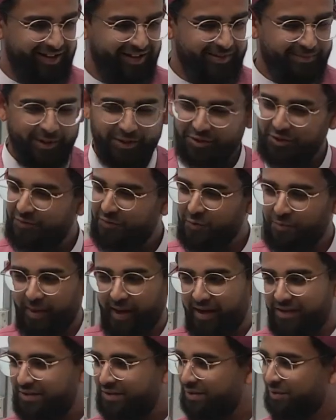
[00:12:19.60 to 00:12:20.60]
especially if you
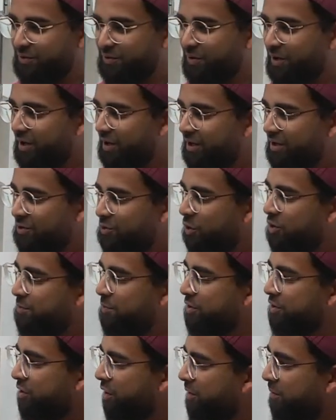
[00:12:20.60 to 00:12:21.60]
pass through George
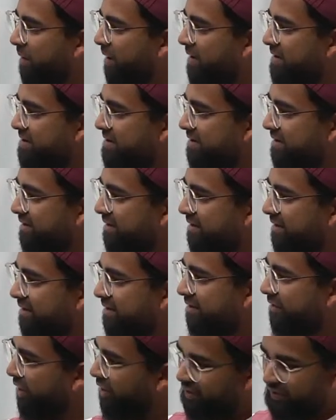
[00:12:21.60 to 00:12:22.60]
Bush Turnpike.
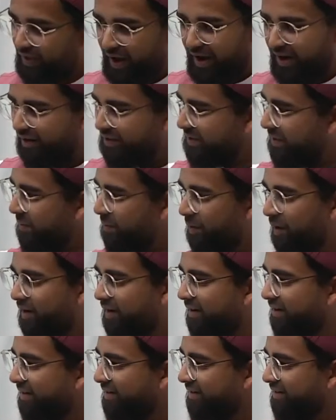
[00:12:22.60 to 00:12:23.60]
They're there
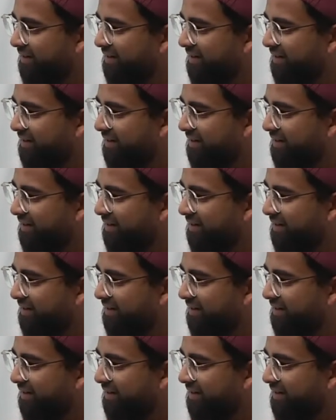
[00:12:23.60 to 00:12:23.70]
somewhere.